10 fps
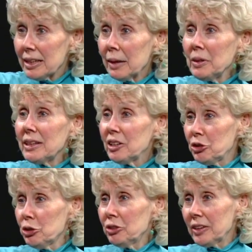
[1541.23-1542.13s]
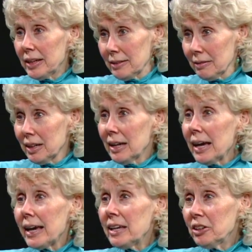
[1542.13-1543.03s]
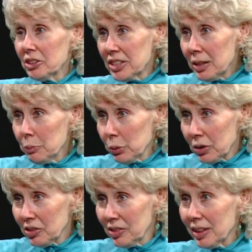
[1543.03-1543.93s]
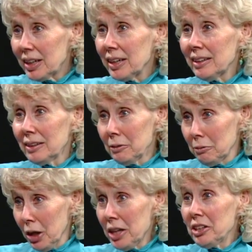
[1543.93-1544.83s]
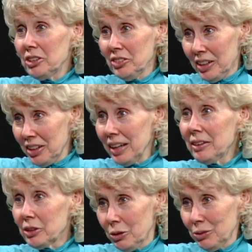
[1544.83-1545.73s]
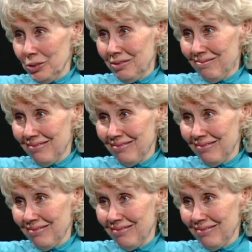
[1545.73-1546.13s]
No. I mean, they choose like eight or 10 books. Right and the others are on their own.